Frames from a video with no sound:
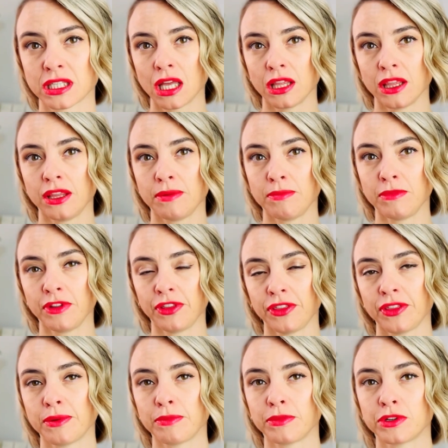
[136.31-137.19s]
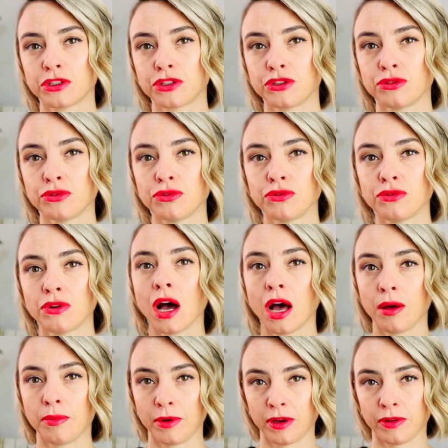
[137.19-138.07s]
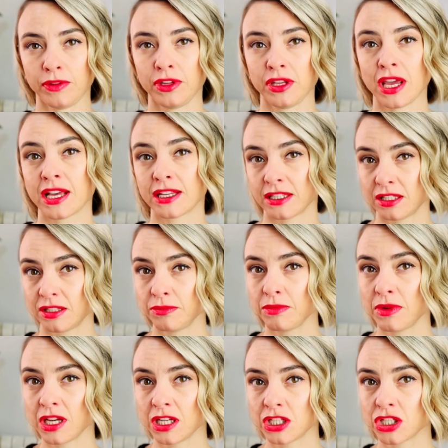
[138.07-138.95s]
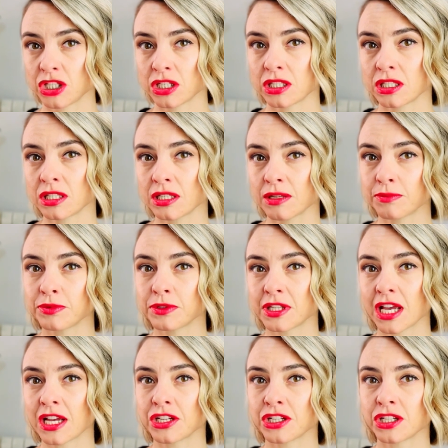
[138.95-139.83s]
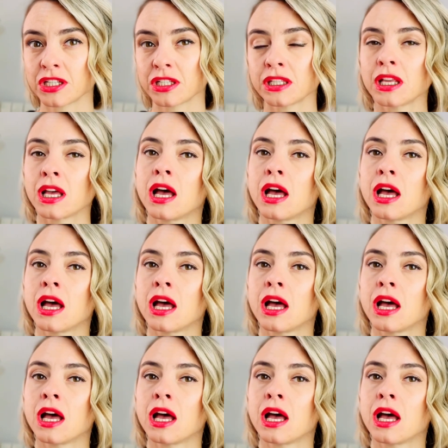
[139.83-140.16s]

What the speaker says: The myth number 2 about the estimation obsession,